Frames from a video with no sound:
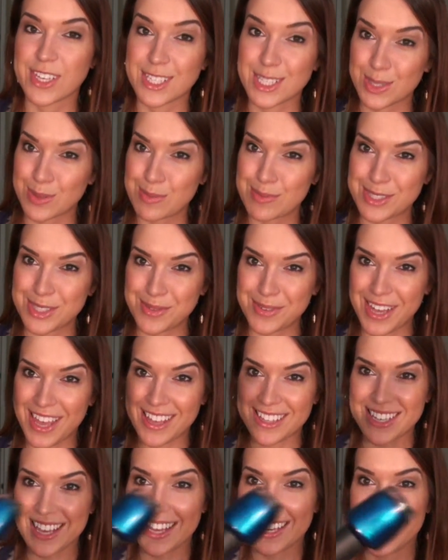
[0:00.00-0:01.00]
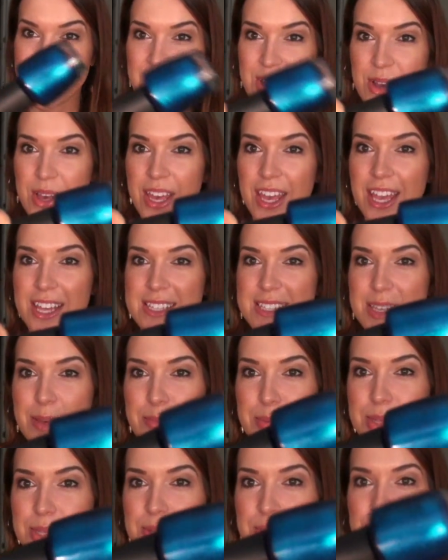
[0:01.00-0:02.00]
Swimsuit Nailed It. It's
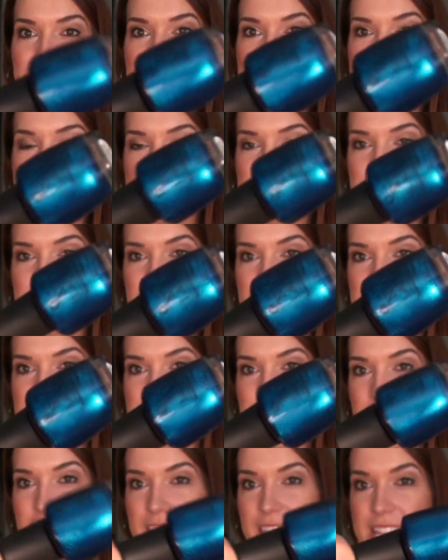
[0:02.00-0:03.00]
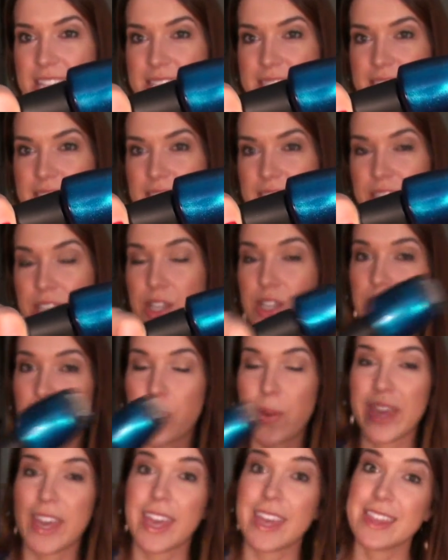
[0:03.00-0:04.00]
a blue that literally looks like it's
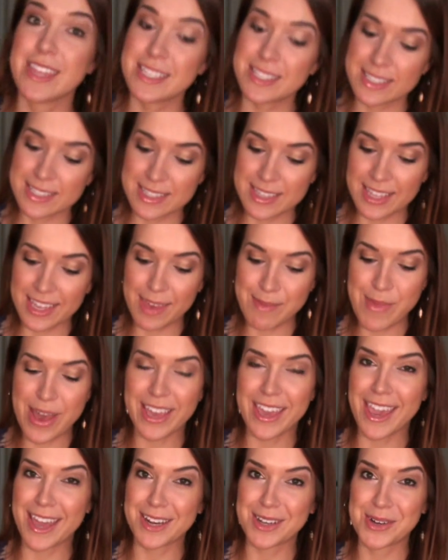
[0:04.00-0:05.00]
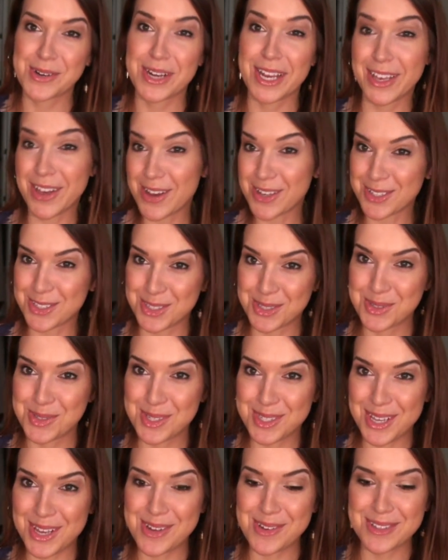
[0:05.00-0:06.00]
glowing. And this is in the, my category called
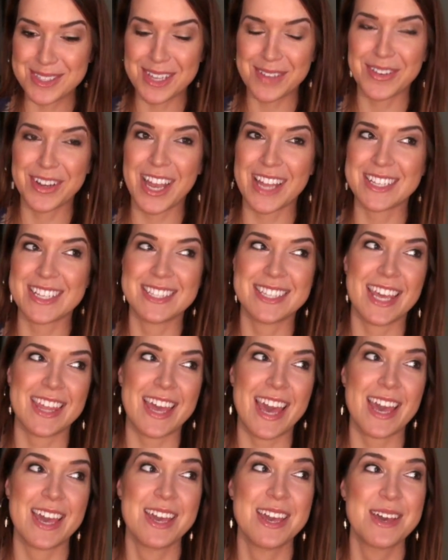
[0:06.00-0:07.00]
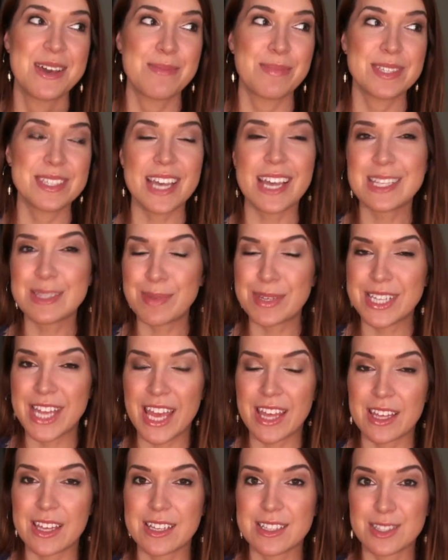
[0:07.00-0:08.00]
jewel tones. I forgot to say that. Besides
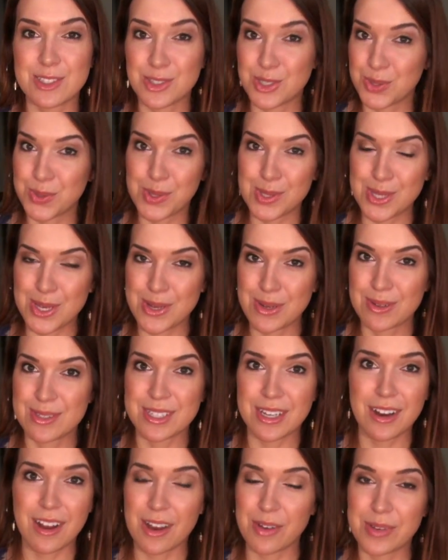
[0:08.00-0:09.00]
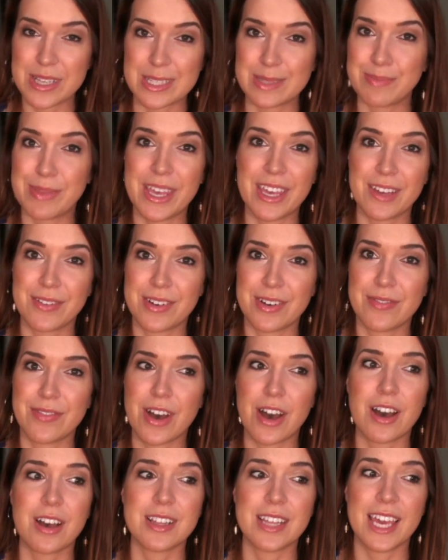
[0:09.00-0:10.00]
metallics, jewel tones are always big for
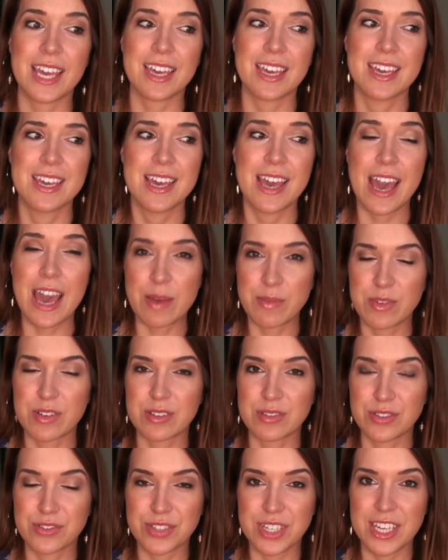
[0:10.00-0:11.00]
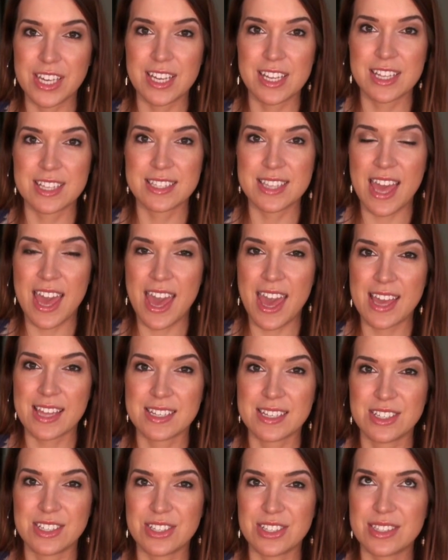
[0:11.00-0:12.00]
fall, like emerald greens,
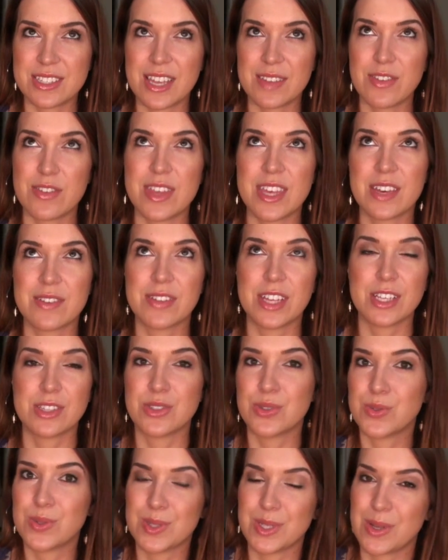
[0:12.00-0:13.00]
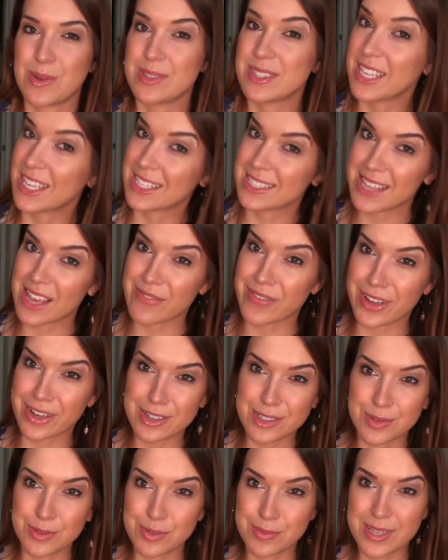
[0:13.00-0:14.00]
and just if you think of like jewel tones, like
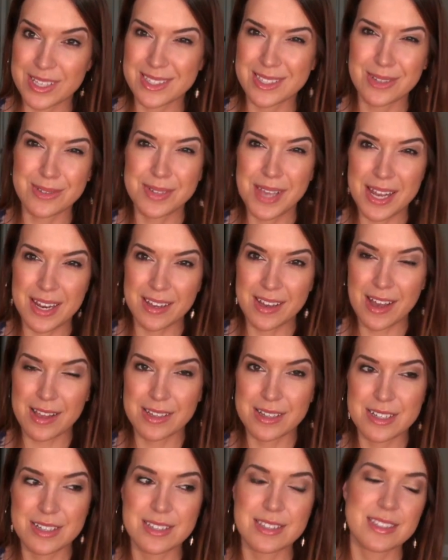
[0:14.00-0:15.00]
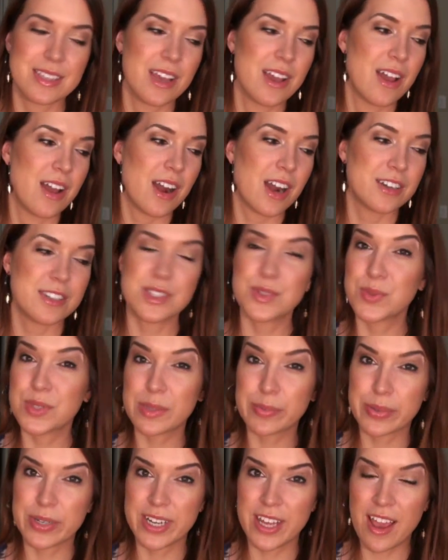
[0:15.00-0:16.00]
sapphires, rubies, those kind of colors are just
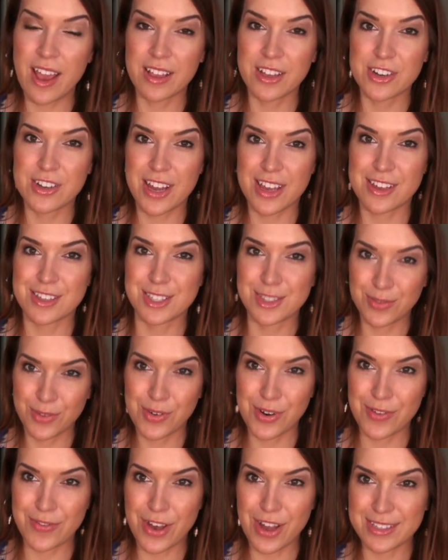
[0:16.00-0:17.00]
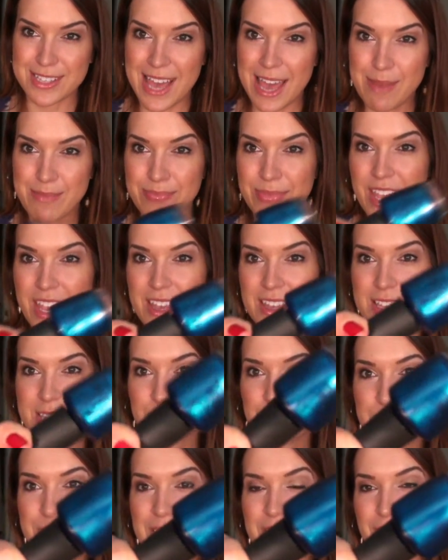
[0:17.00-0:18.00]
really pretty on your nails for fall time.
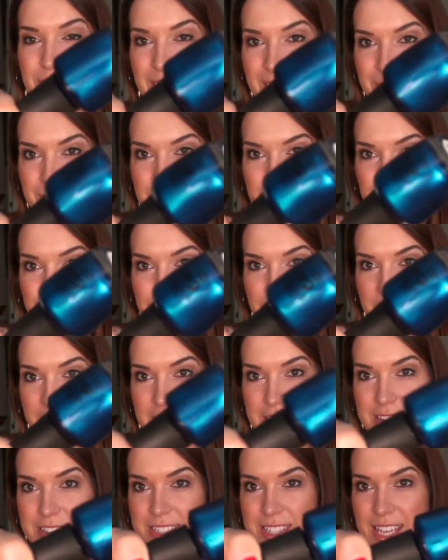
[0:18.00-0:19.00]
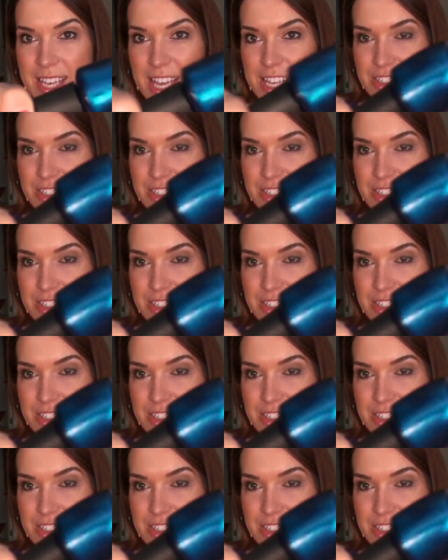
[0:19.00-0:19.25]
This is one of my favorite O P I colors,